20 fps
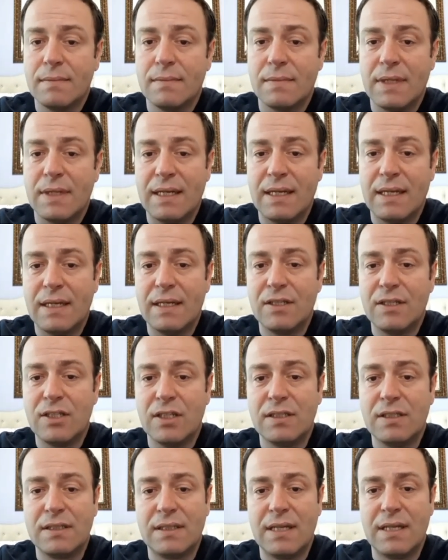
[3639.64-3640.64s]
It
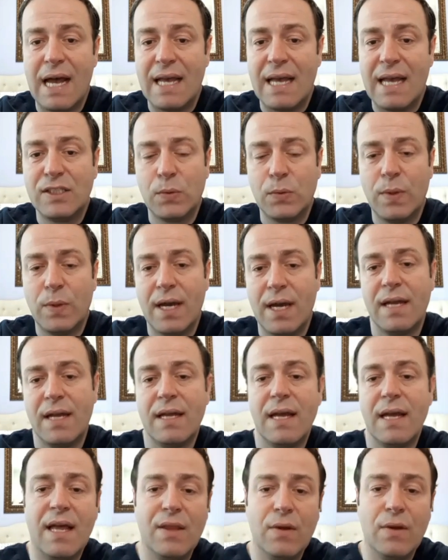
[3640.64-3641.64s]
just, I sway
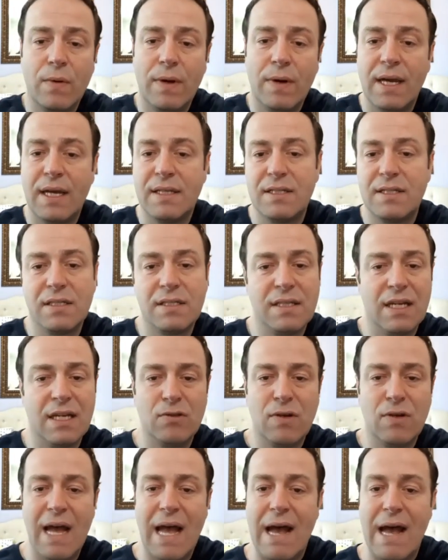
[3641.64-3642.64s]
other way just not
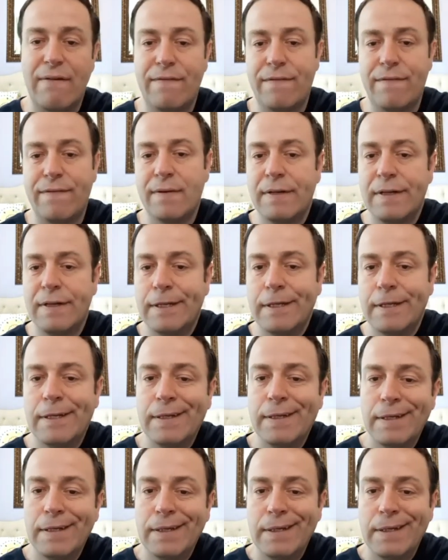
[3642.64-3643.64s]
to have
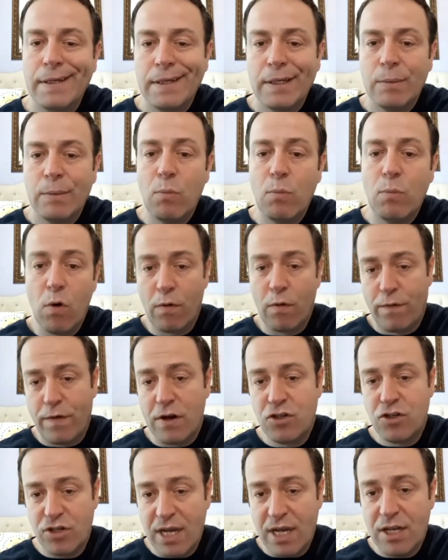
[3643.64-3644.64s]
more
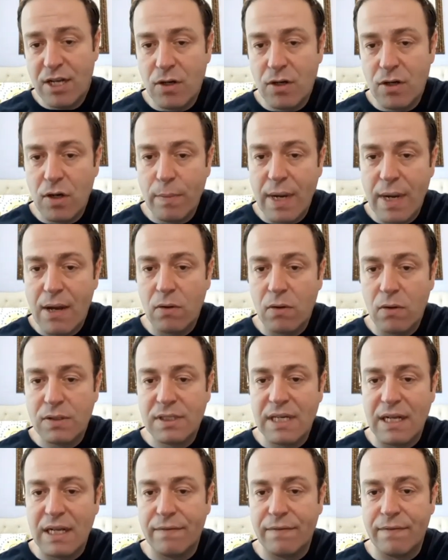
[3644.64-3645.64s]
frustration on my own
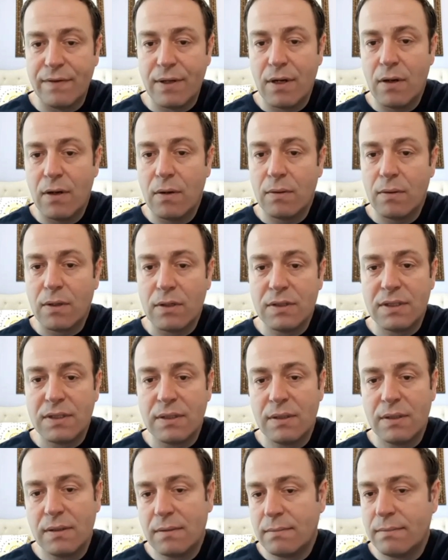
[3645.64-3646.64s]
self, you know, because,
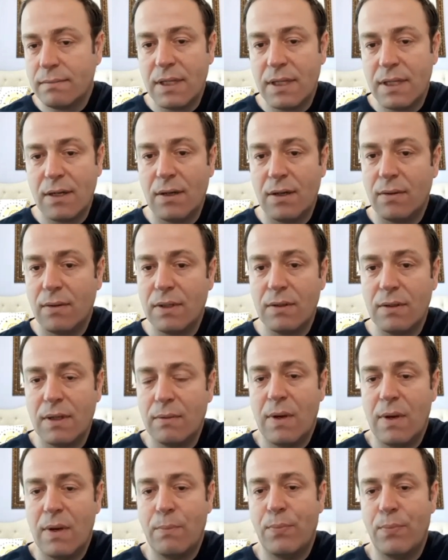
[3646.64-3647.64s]
you know,
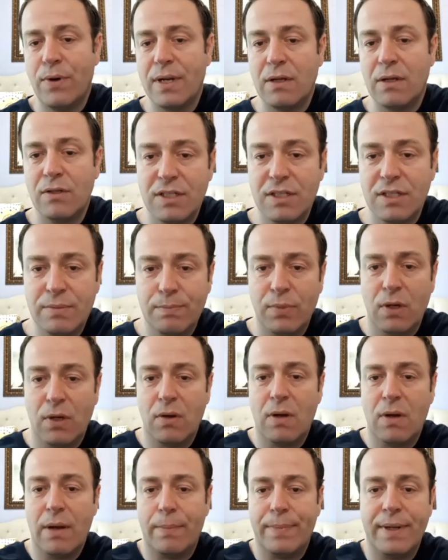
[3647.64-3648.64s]
at one point you'll just
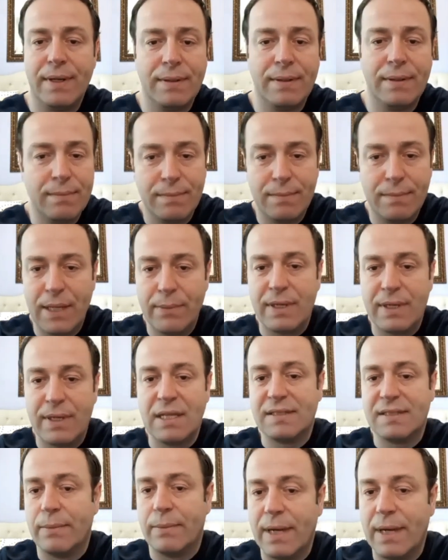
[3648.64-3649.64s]
blow up and maybe kill
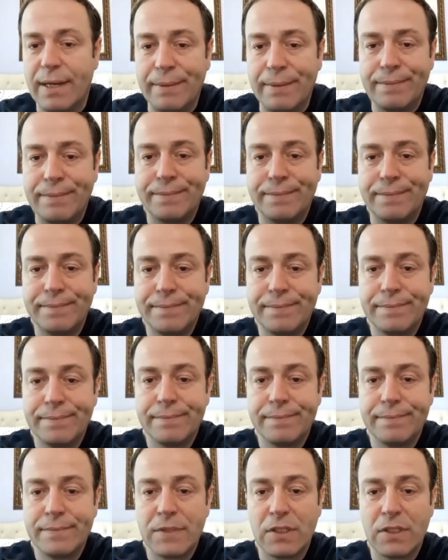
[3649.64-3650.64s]
somebody.
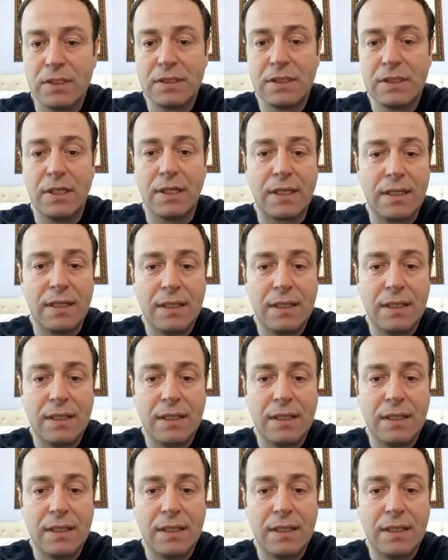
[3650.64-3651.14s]
Because look,